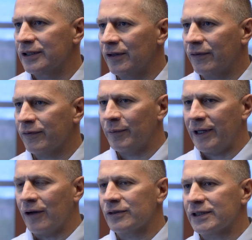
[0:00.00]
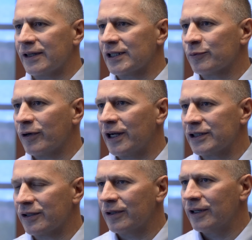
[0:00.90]
You know, from the outset, this
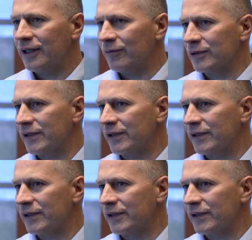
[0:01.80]
project was